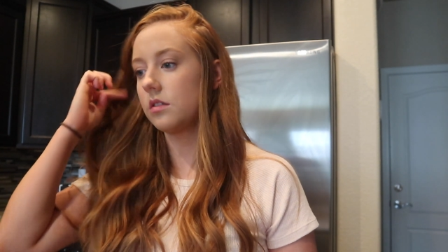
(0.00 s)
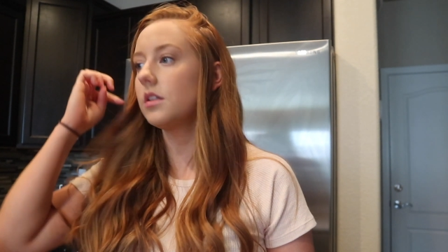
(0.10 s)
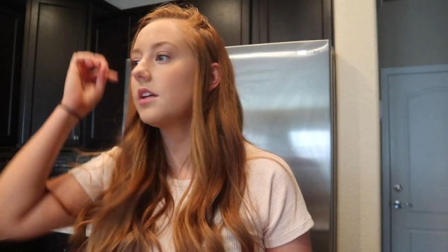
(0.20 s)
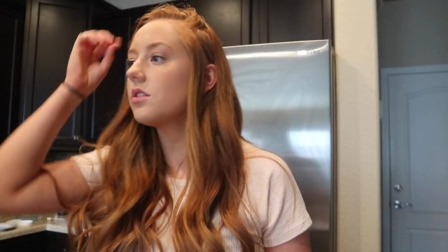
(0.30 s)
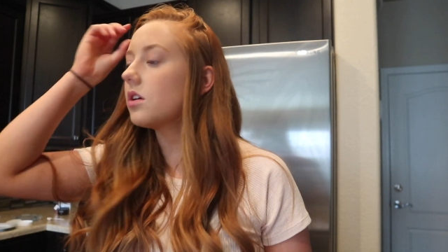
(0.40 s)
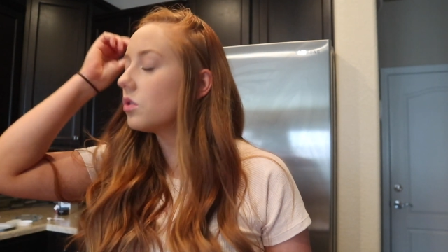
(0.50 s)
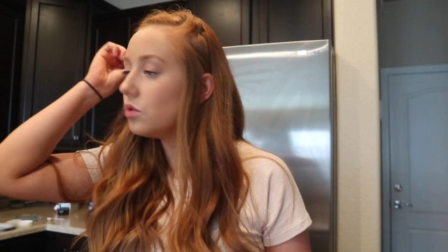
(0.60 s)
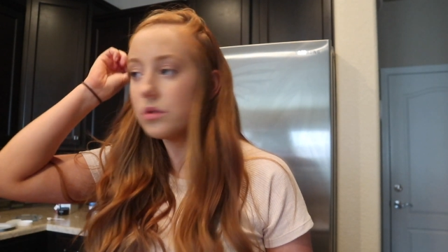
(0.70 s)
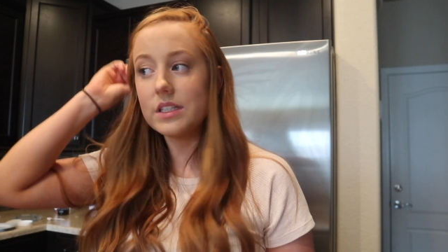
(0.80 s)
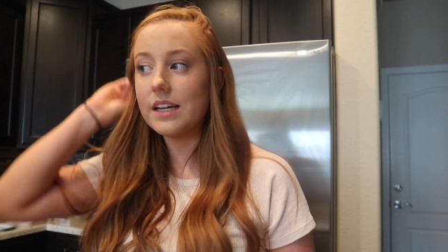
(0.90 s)
Yeah, taco
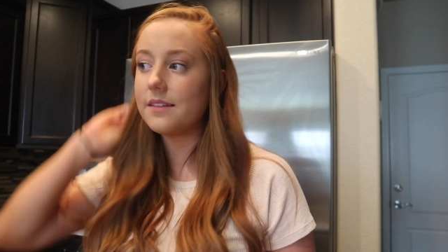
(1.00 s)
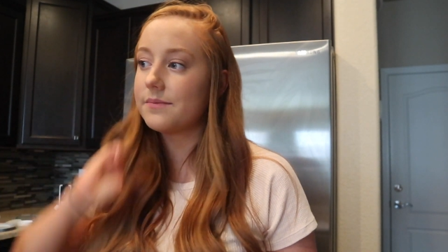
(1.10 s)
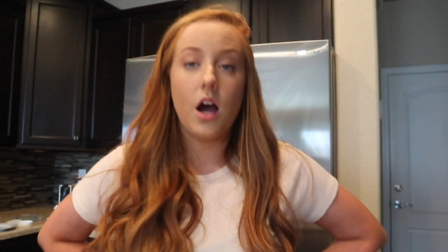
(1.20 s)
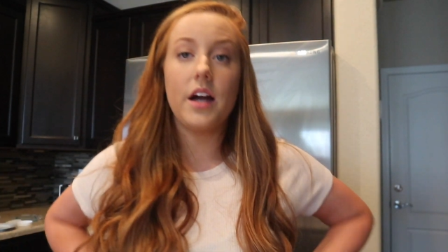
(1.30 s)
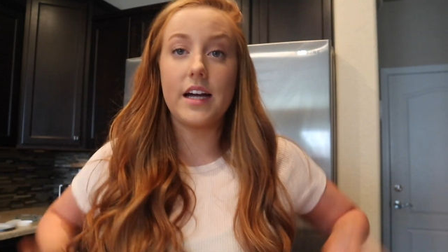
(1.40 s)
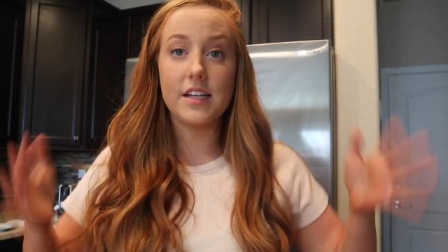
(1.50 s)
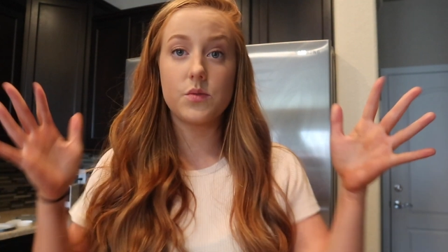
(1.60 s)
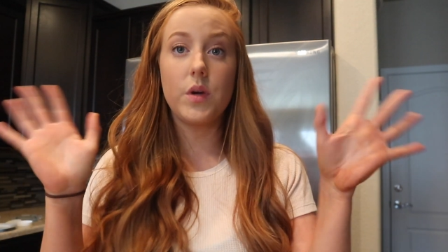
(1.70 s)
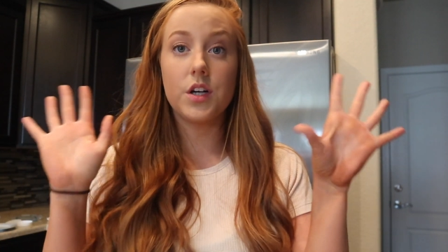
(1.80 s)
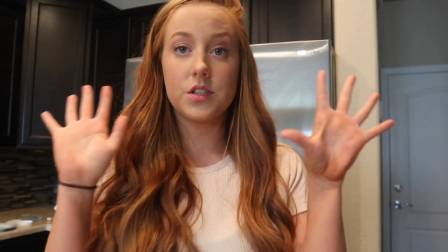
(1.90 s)
dulce. All right, guys,
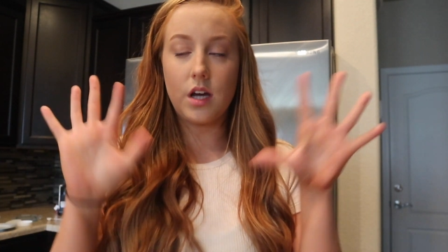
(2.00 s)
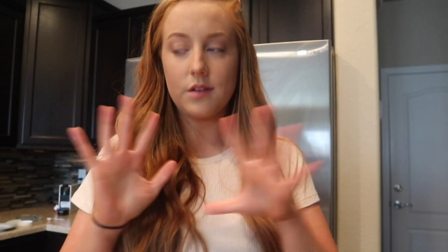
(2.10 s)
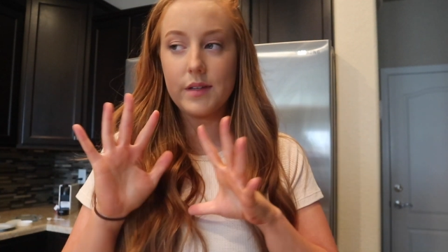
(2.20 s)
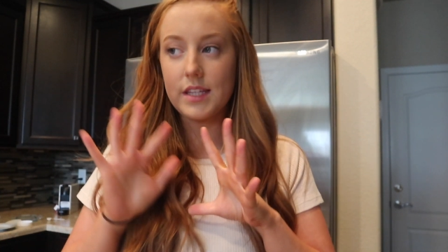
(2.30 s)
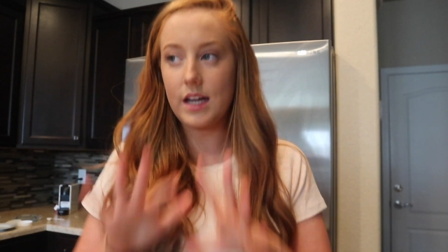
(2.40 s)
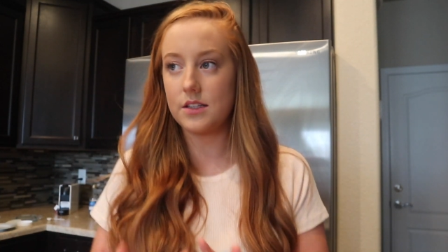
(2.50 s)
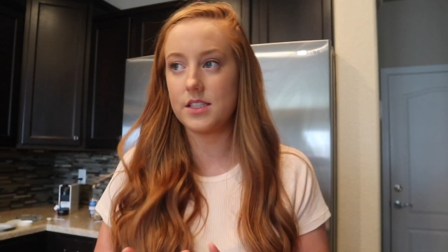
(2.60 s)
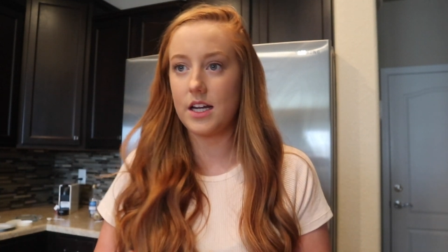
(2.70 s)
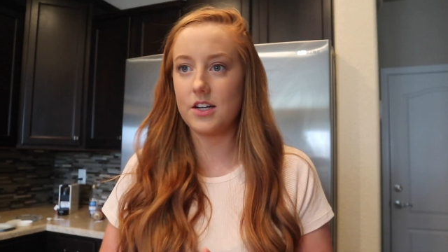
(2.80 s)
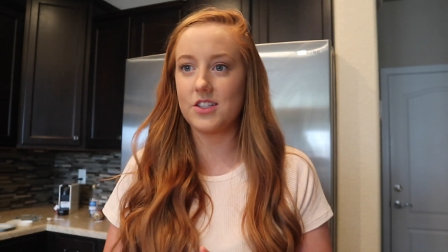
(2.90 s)
we are done with the
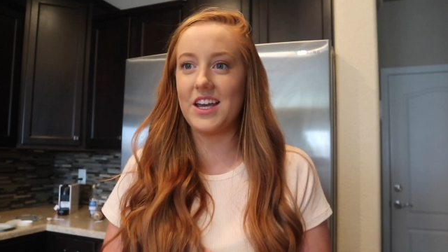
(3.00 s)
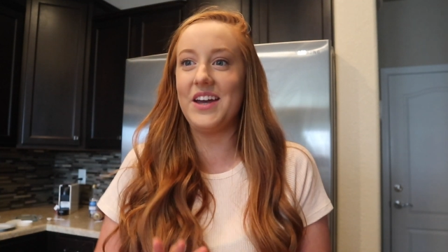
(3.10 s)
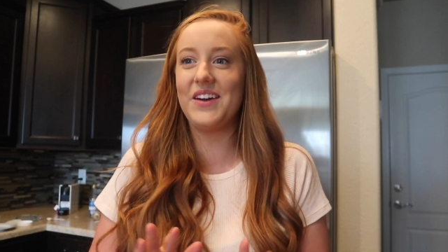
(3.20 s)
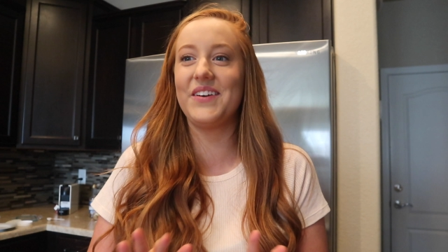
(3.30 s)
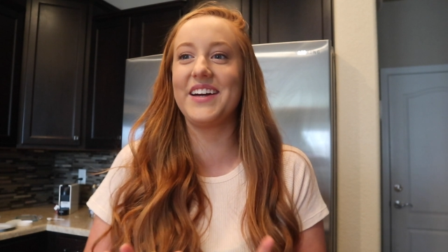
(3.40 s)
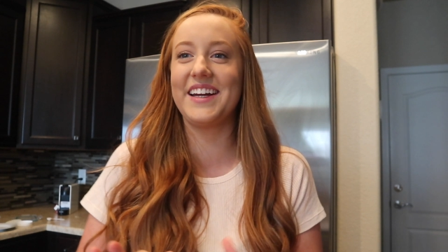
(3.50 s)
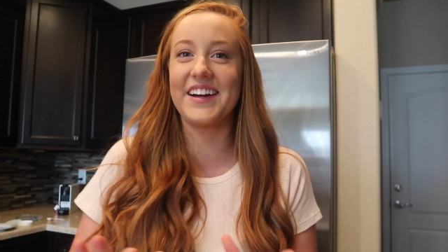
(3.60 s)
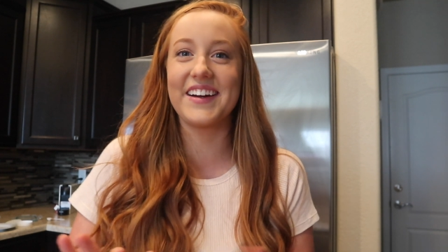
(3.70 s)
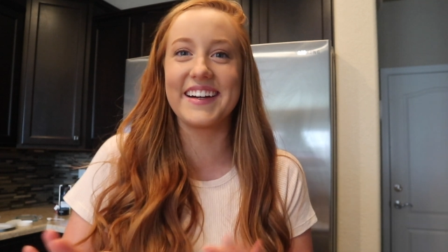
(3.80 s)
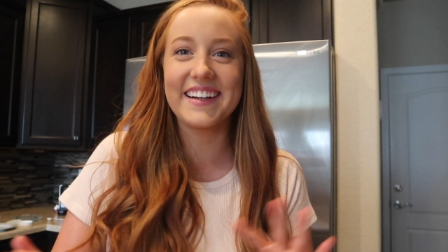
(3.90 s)
downstairs. We
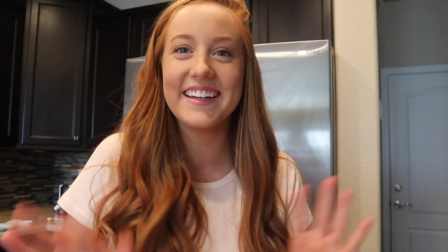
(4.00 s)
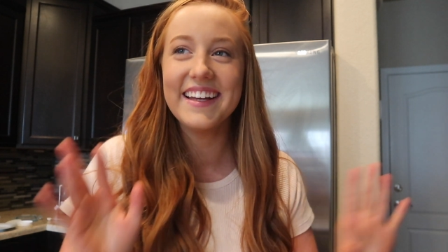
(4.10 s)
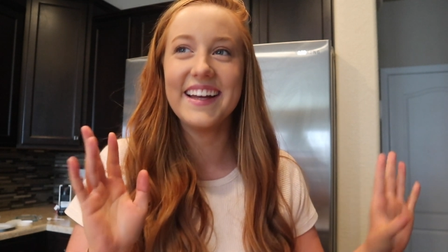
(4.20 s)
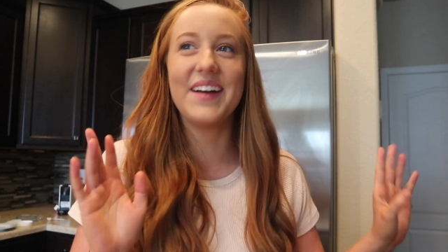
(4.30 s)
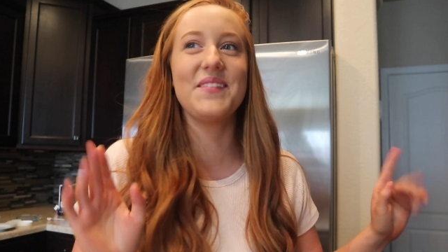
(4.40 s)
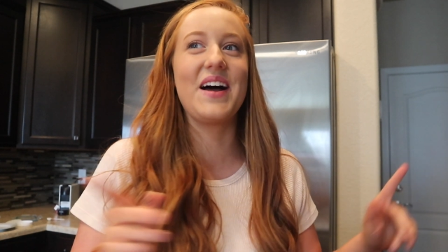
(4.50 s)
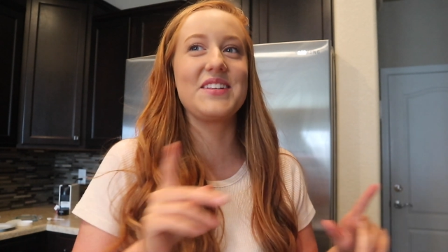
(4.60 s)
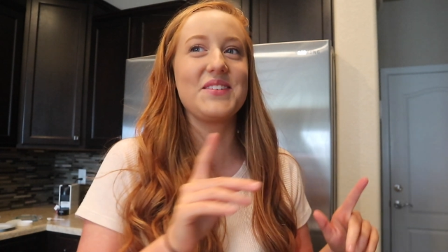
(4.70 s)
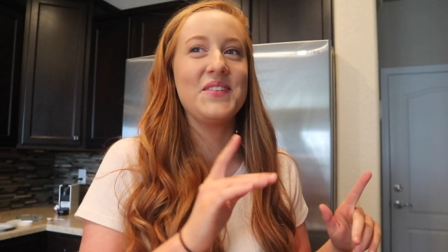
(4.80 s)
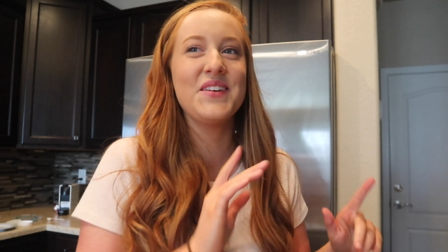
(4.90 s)
are
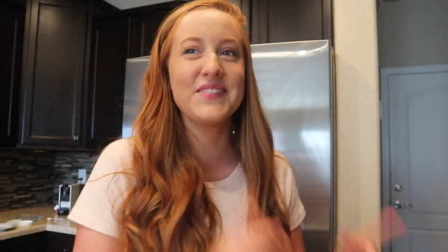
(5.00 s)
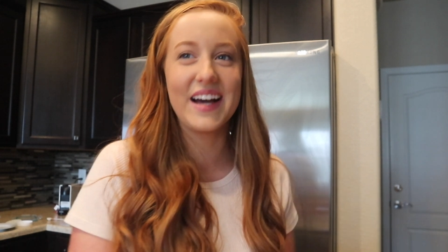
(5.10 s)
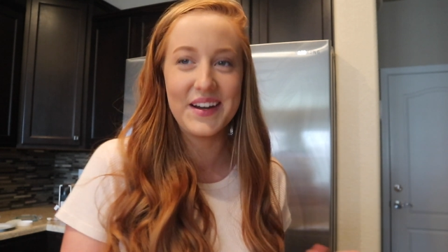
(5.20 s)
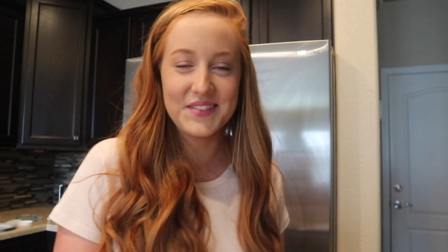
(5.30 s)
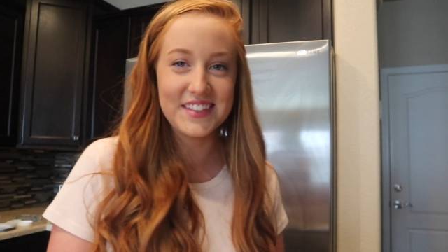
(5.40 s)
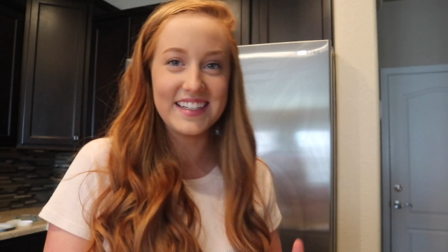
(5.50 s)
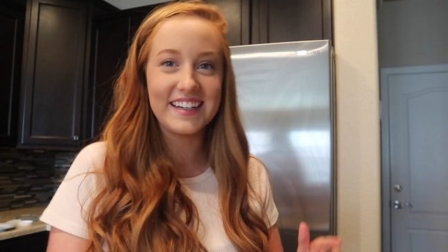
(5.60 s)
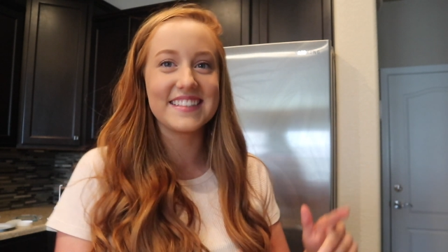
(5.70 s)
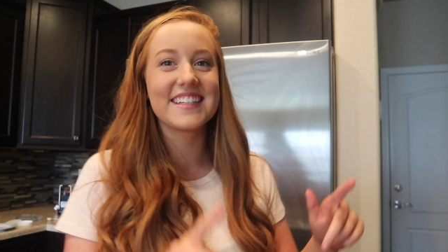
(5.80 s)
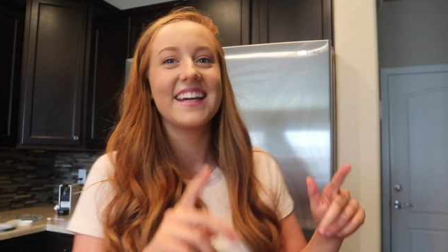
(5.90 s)
about to move upstairs.